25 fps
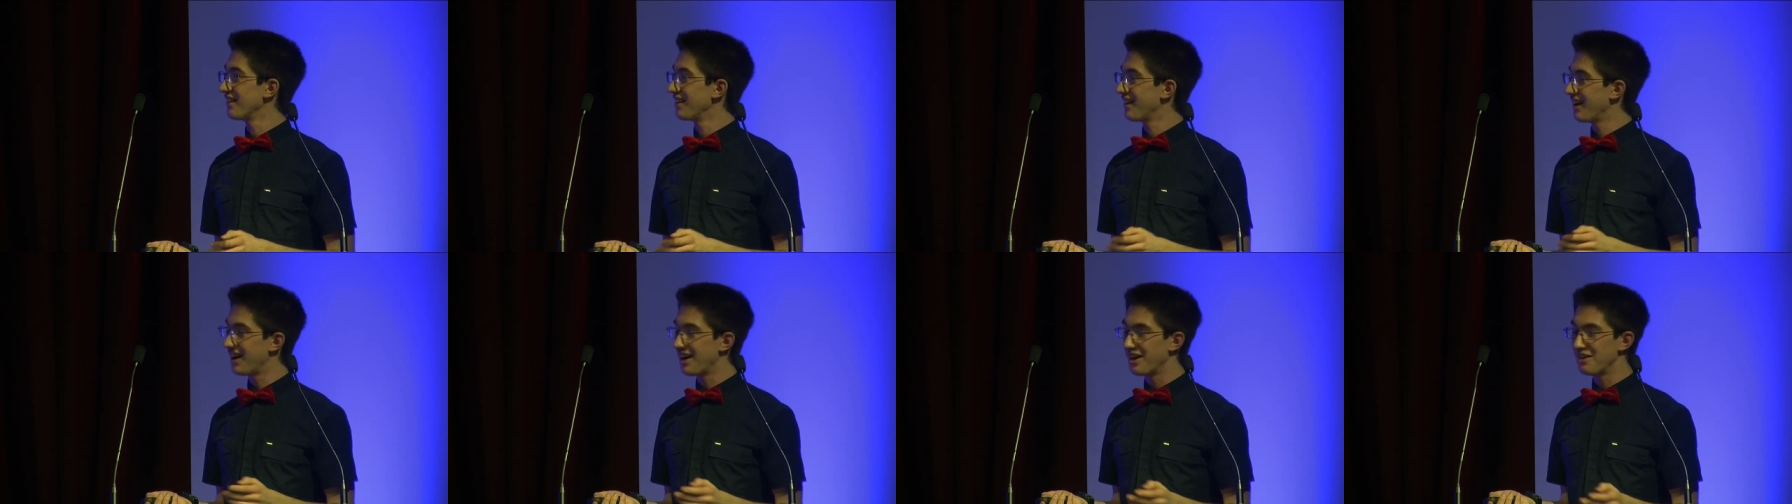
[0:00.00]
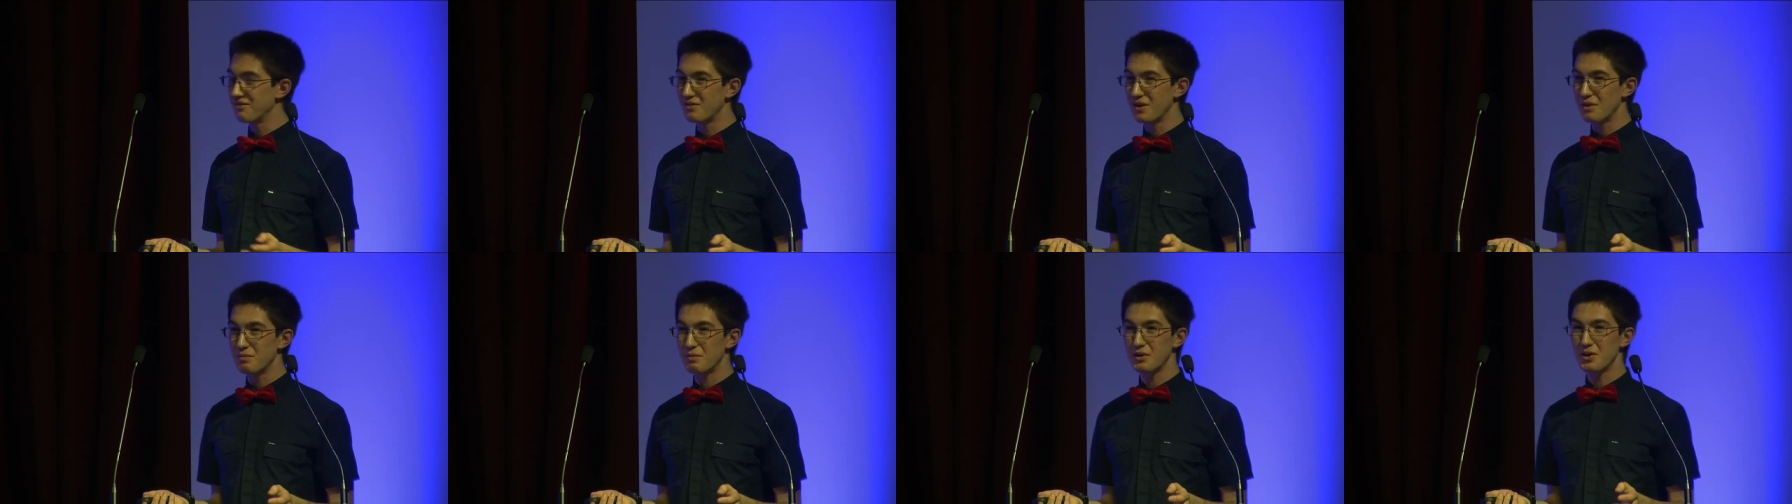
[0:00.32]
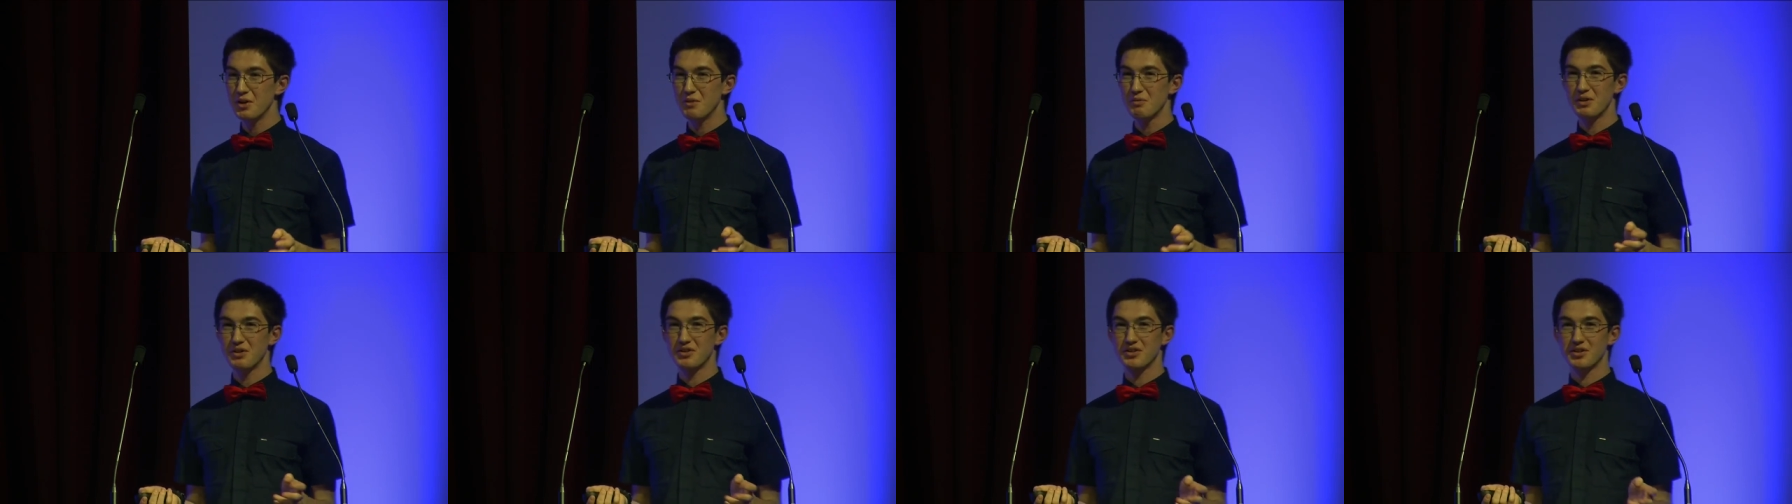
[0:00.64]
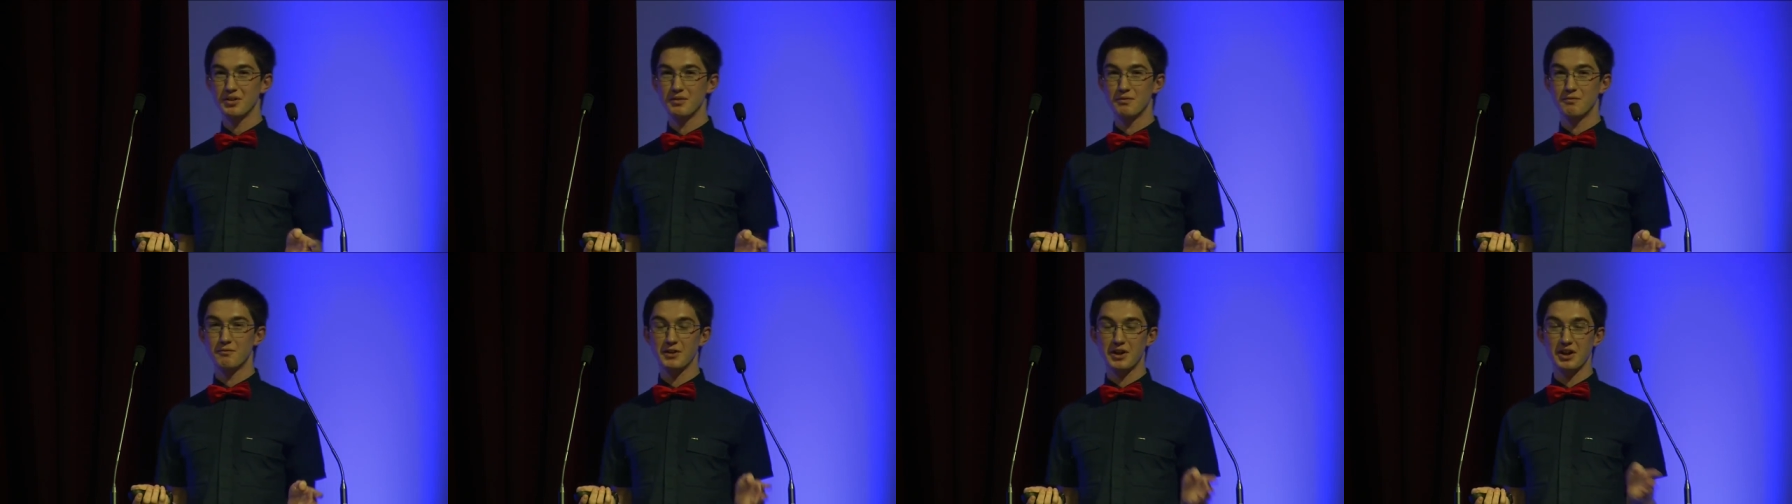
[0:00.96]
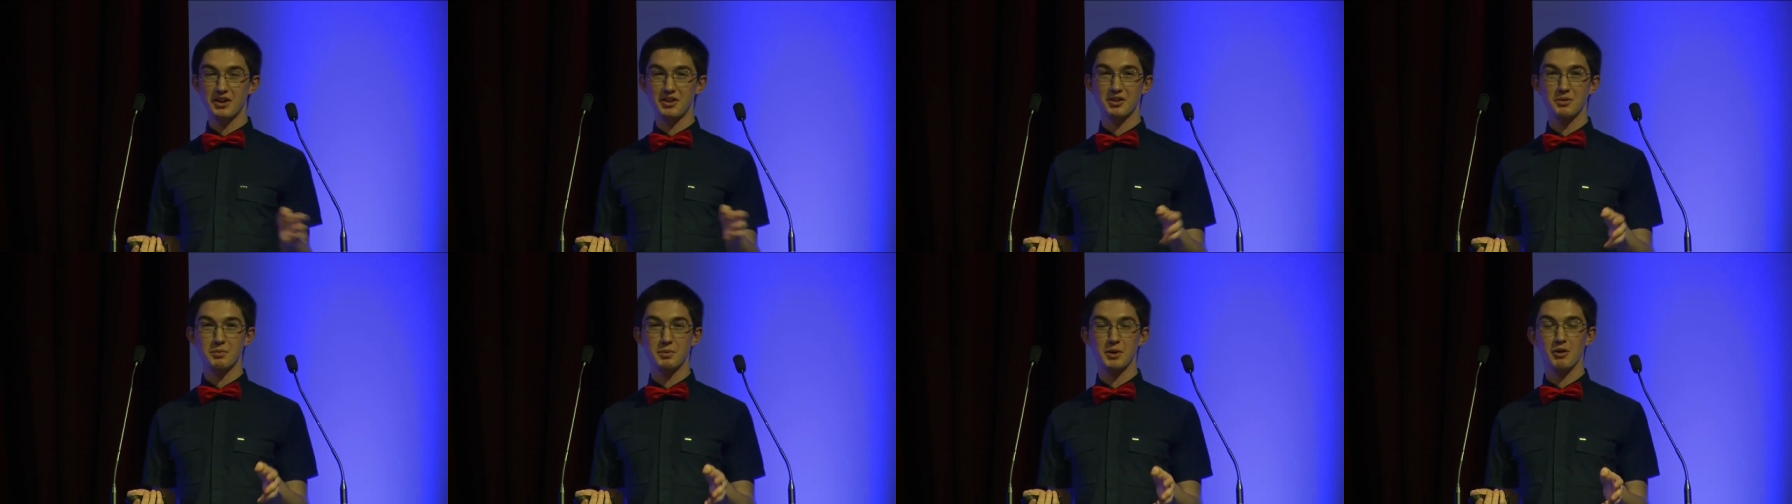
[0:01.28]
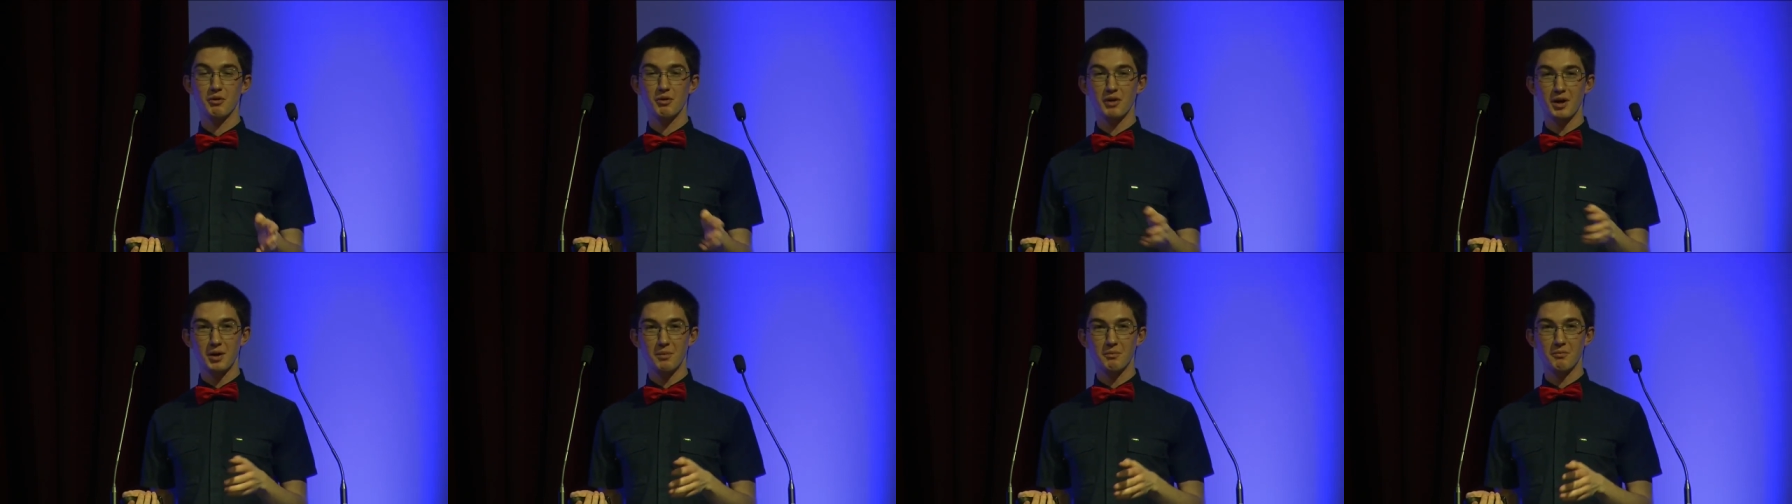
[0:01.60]
and there'd be no risk of forgetting to put
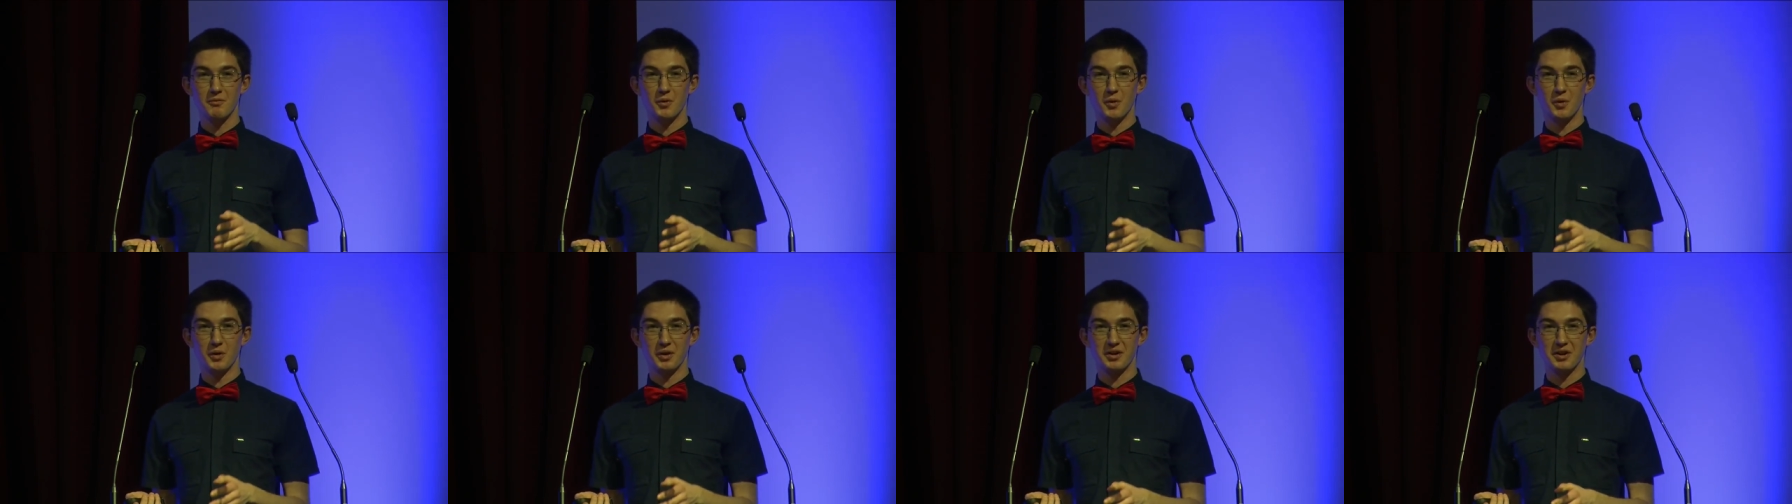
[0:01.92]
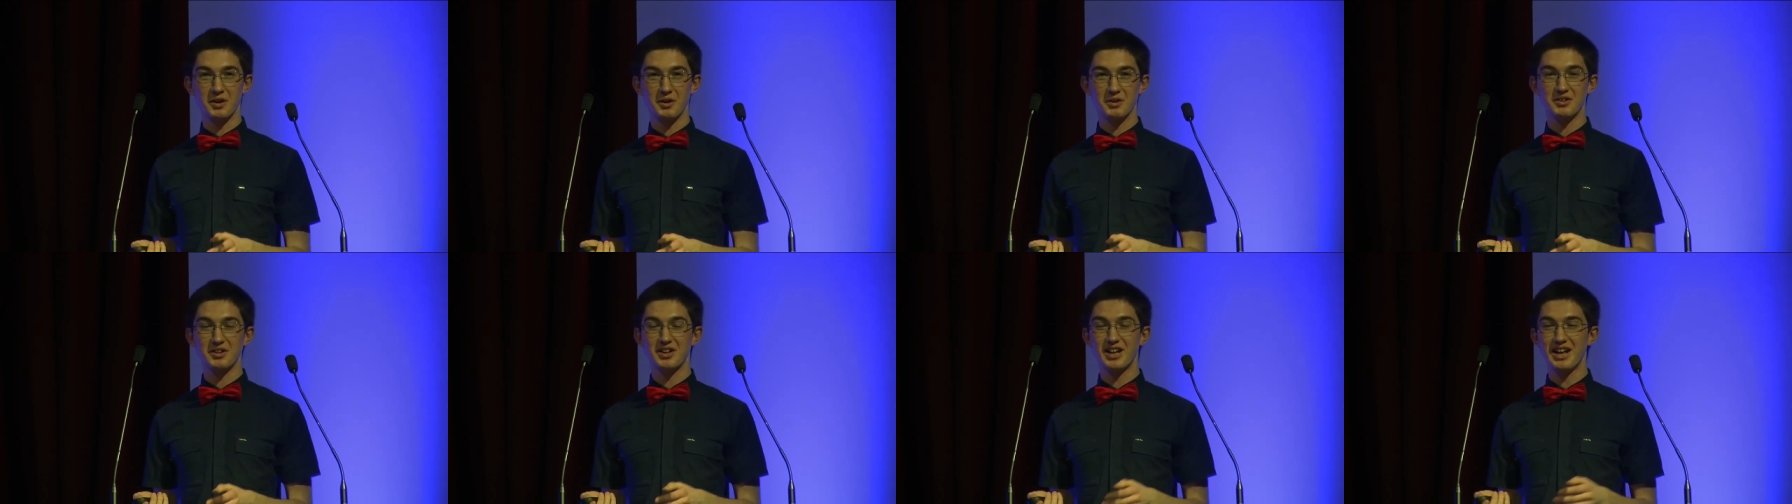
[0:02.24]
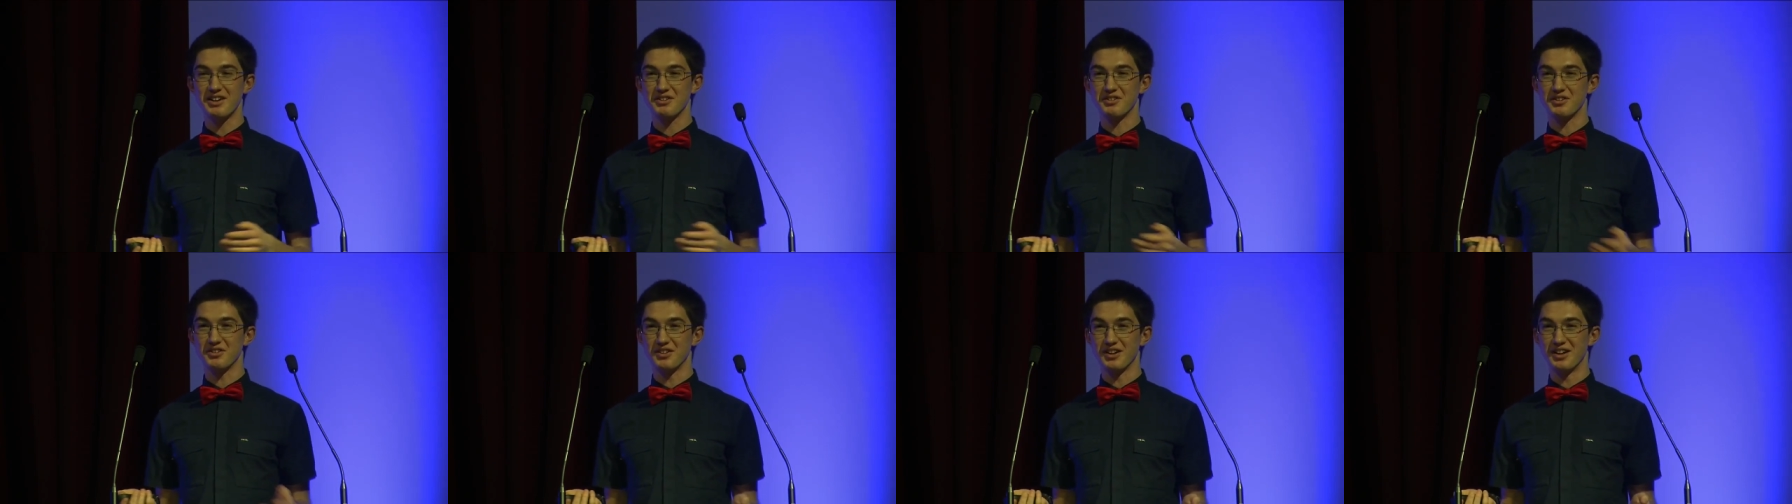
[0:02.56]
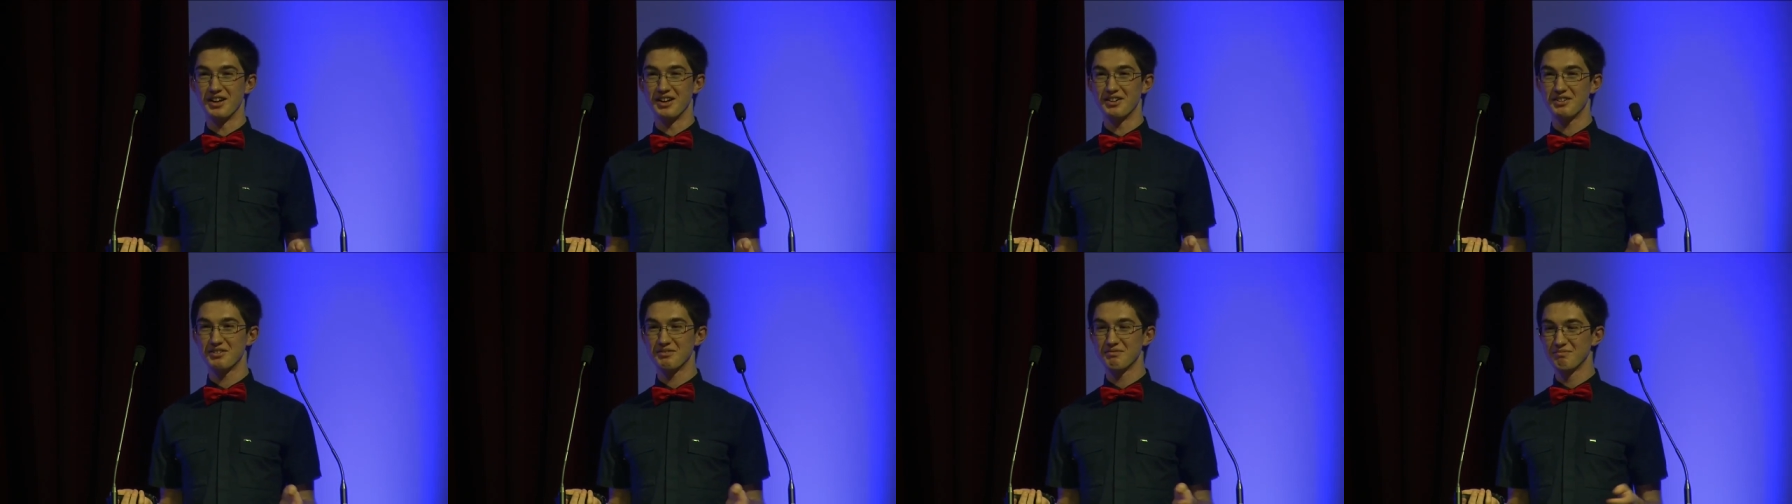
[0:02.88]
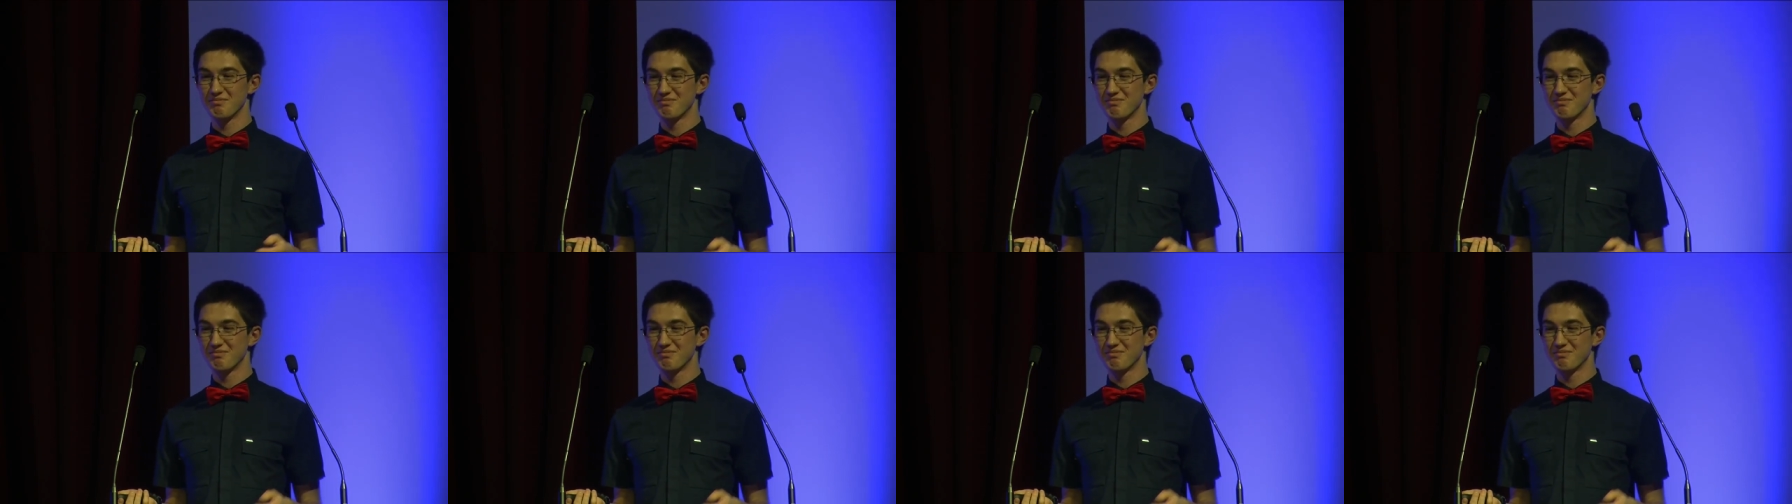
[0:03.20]
your alarm forward and going to lectures late.